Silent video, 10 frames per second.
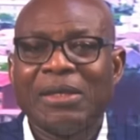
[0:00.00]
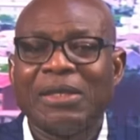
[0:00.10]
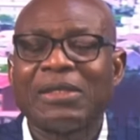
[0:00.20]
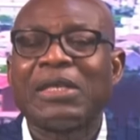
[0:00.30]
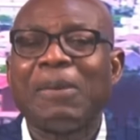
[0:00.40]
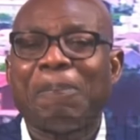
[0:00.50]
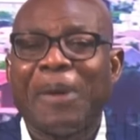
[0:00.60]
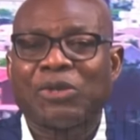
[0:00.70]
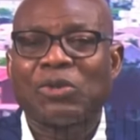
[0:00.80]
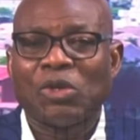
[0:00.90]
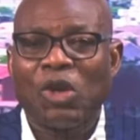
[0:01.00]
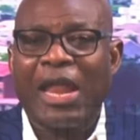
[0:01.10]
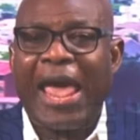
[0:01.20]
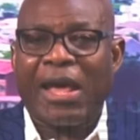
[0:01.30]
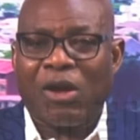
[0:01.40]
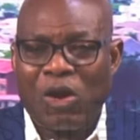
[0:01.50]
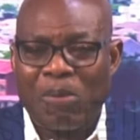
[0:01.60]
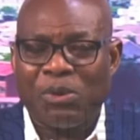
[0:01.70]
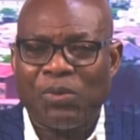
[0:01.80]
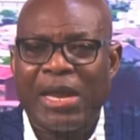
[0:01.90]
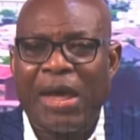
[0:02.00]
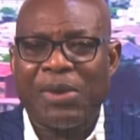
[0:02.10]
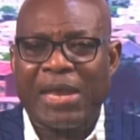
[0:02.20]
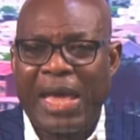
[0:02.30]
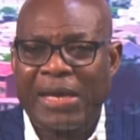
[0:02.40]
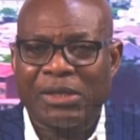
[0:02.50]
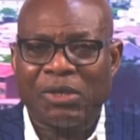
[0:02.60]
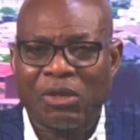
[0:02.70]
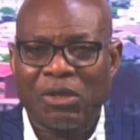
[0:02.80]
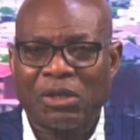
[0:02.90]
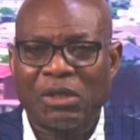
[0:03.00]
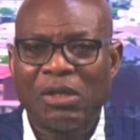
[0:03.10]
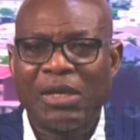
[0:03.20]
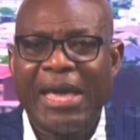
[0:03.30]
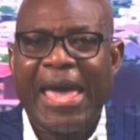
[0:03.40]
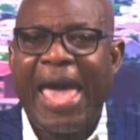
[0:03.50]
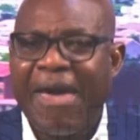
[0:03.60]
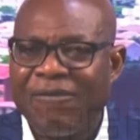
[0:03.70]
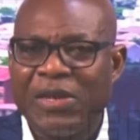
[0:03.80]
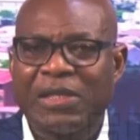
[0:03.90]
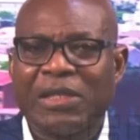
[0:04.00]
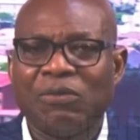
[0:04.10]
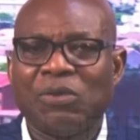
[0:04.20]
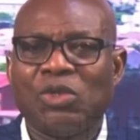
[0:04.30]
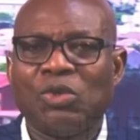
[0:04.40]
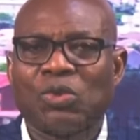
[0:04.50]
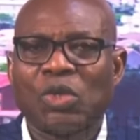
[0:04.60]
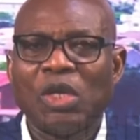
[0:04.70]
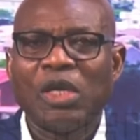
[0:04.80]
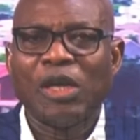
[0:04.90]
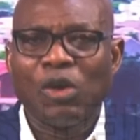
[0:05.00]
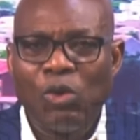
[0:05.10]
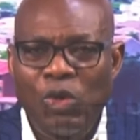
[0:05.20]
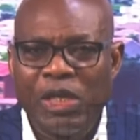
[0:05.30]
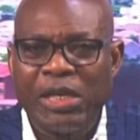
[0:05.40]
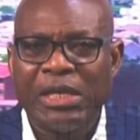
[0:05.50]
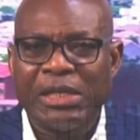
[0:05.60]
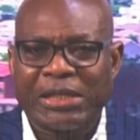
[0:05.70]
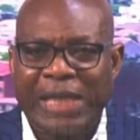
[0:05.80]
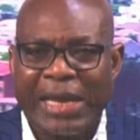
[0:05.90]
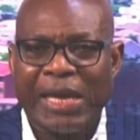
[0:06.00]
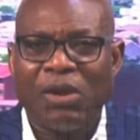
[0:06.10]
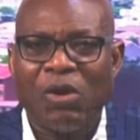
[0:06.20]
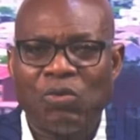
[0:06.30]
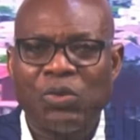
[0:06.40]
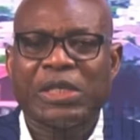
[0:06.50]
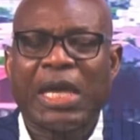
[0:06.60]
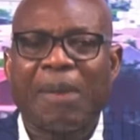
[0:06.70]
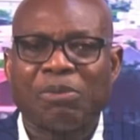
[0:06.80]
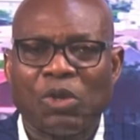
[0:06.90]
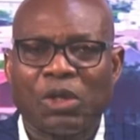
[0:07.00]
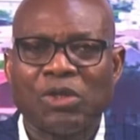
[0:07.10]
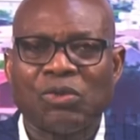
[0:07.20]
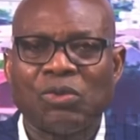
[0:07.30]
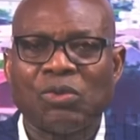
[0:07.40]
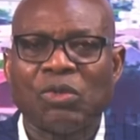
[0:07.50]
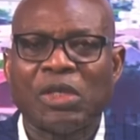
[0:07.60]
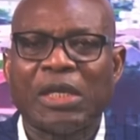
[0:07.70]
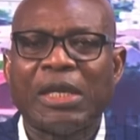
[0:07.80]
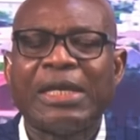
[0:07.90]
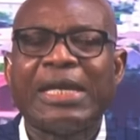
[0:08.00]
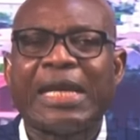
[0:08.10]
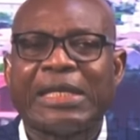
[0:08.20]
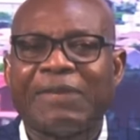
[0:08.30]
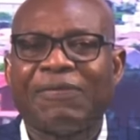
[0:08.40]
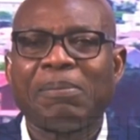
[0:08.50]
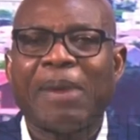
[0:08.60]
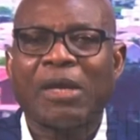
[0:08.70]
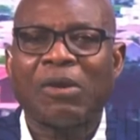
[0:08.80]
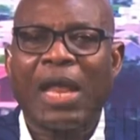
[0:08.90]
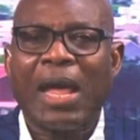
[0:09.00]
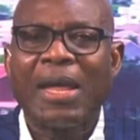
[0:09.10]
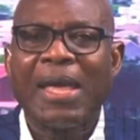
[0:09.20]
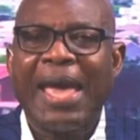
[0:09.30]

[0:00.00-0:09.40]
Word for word: It's a petrodollar economy, whether we like it or not. Everything we use, including the channel on which I am talking to you today, they are driven by dollar.